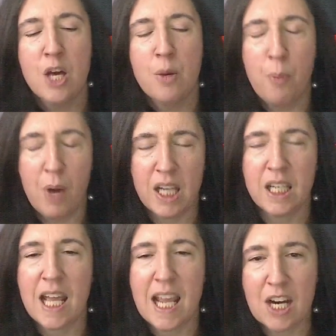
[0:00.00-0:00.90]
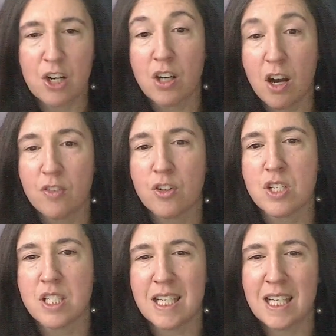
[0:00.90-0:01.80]
But air
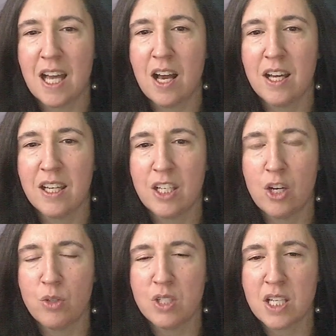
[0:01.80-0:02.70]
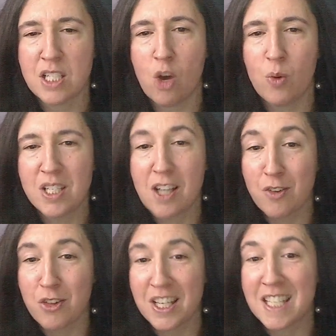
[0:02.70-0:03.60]
covers, doesn't always
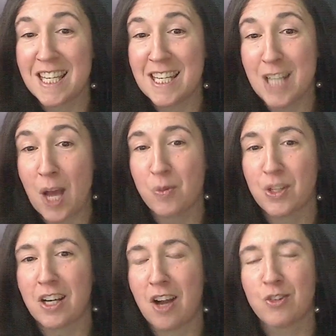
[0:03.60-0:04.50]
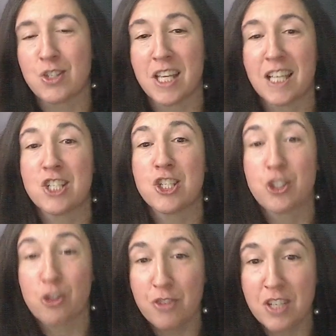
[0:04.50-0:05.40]
cover things in depth. It covers like
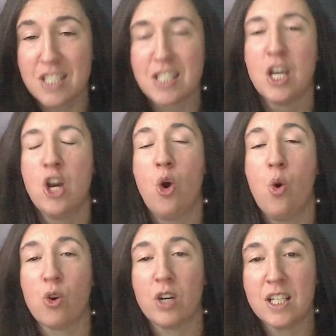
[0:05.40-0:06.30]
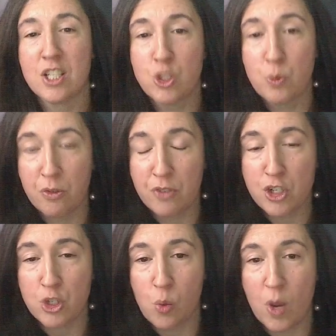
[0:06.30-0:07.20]
surface or in a
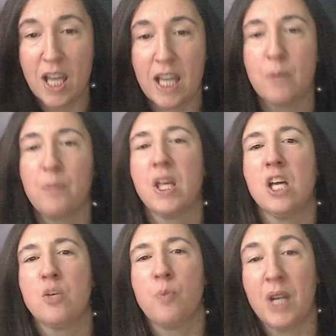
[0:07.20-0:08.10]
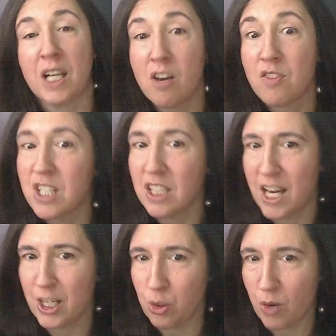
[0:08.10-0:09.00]
superficial way, but it covers a
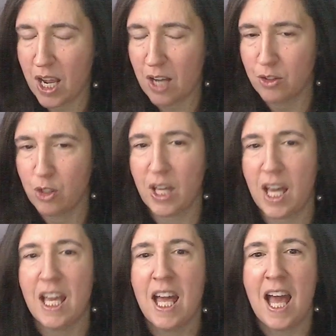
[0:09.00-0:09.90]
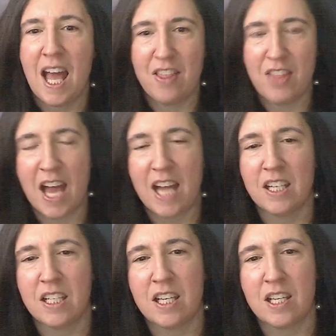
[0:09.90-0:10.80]
lot of ground, okay? And
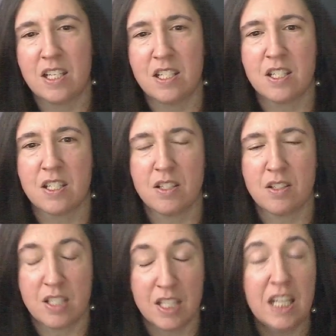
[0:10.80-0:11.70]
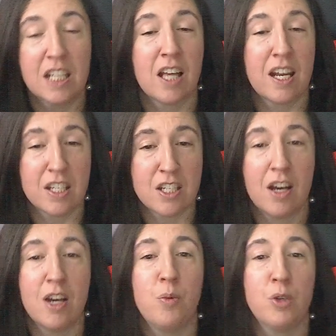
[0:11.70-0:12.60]
that is seen a lot of the
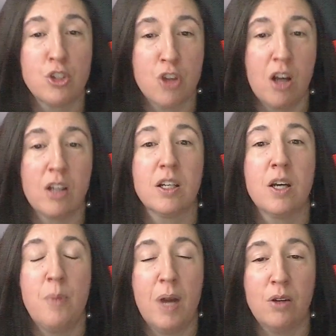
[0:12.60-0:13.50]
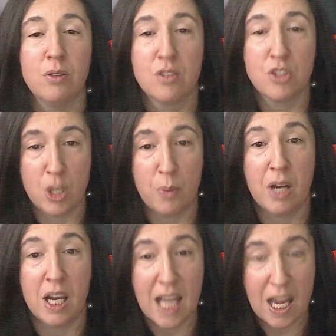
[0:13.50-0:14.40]
time when you talk about
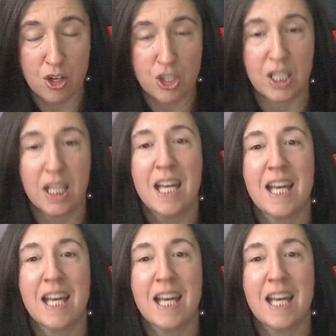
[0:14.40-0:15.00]
Gemini energy.